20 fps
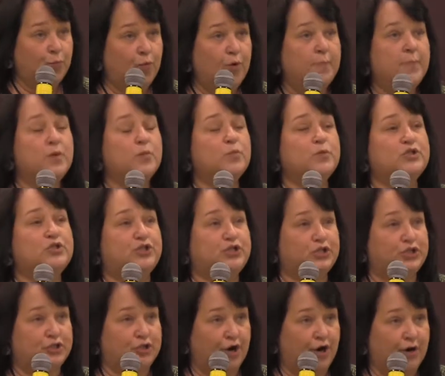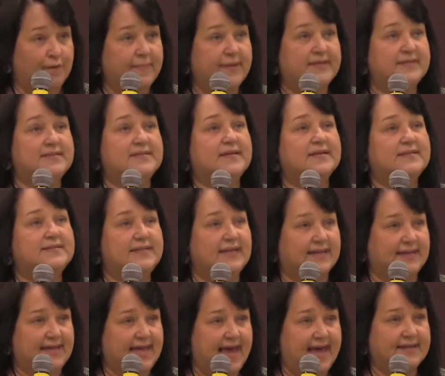woman was determined to
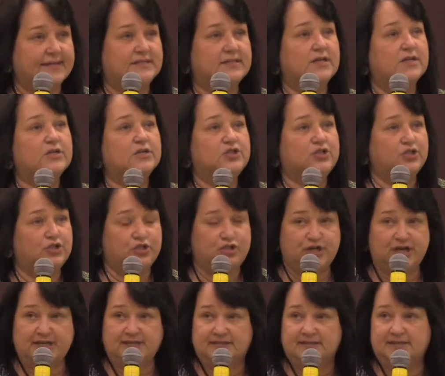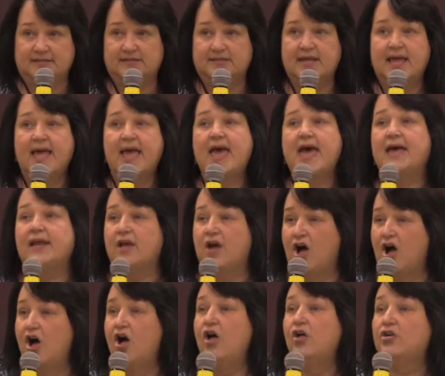get to Jesus at
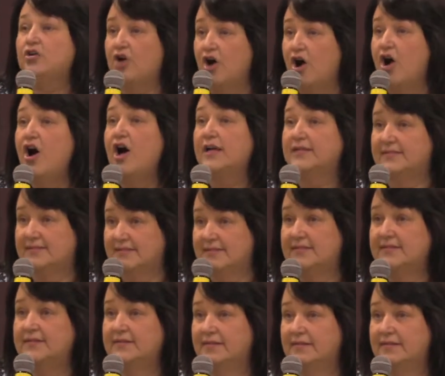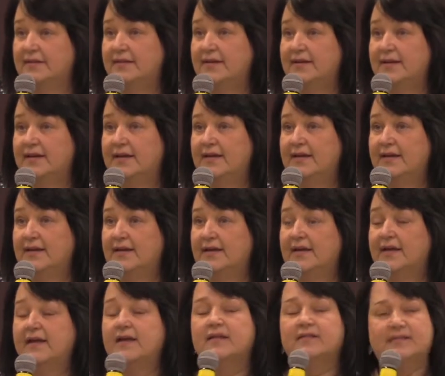all costs.
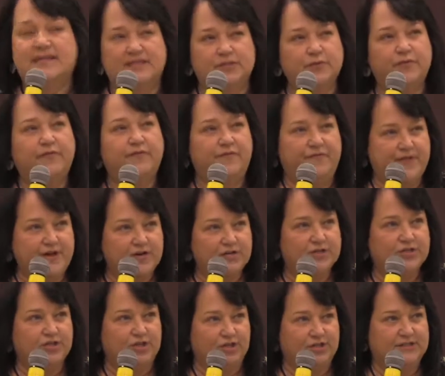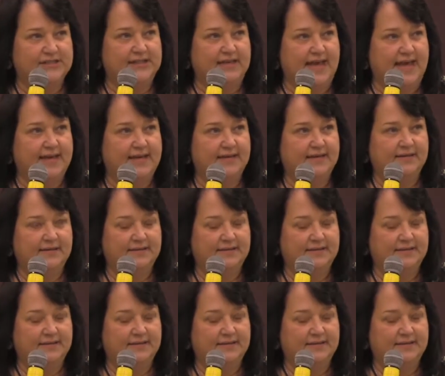That's what fierce looks like.